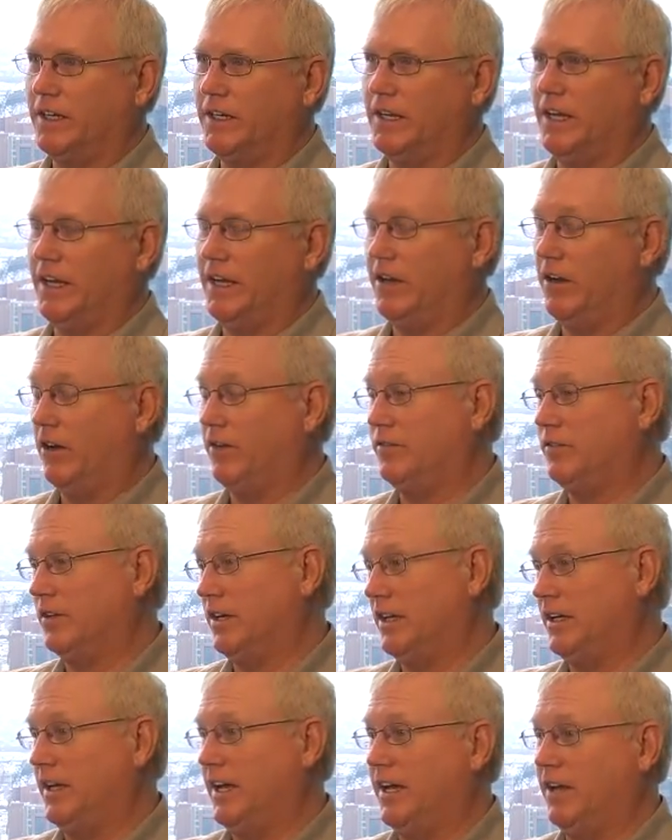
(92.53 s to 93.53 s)
and
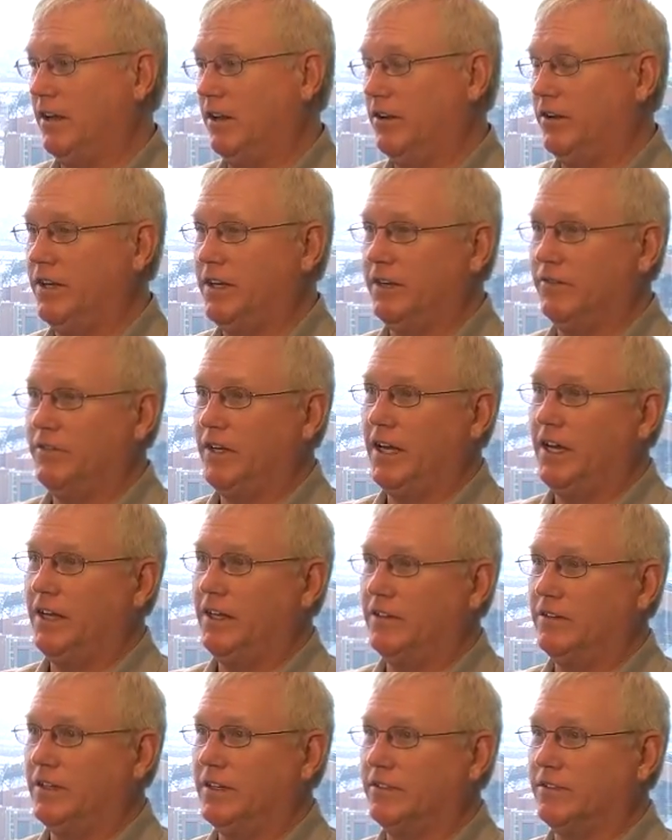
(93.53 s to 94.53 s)
off-site downloading of
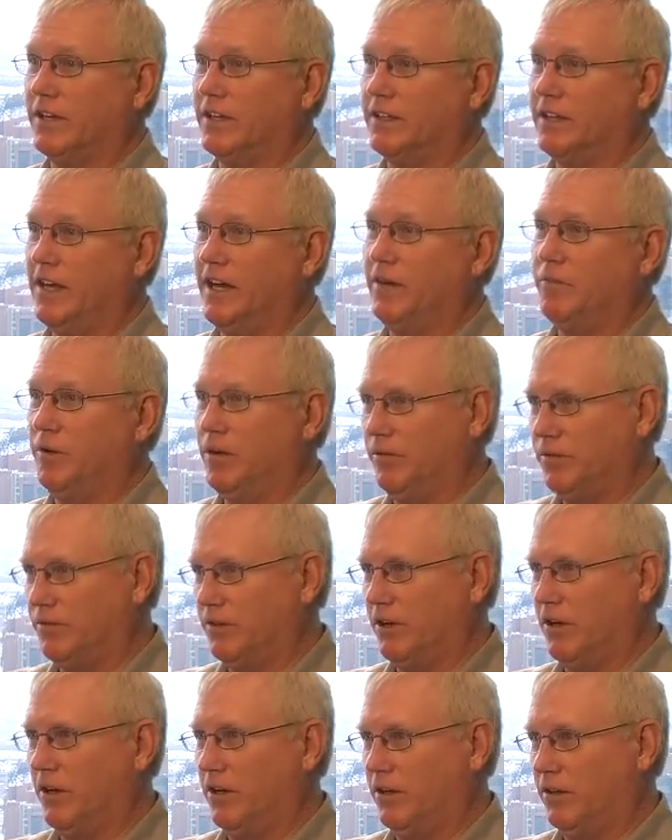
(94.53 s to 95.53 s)
data and things like that, but it
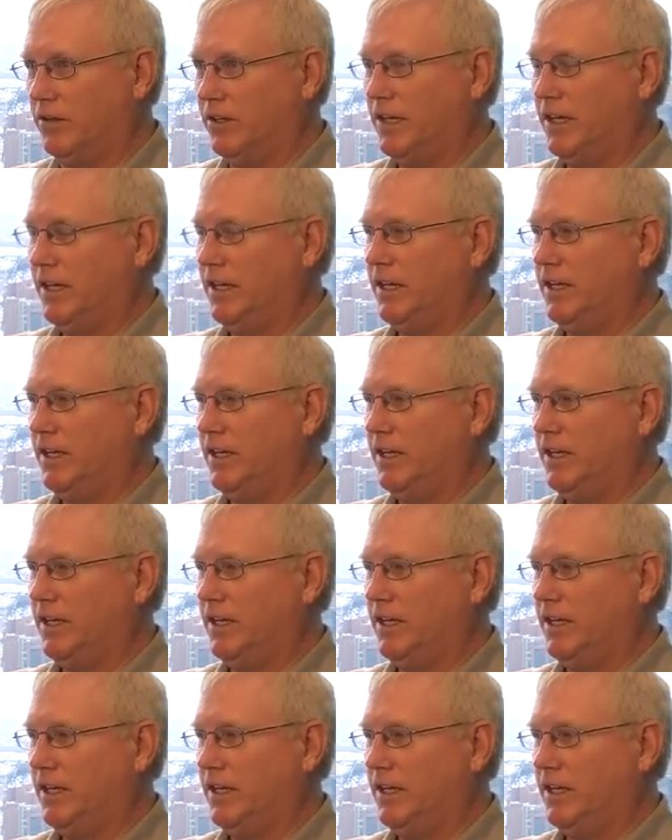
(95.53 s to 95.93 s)
was all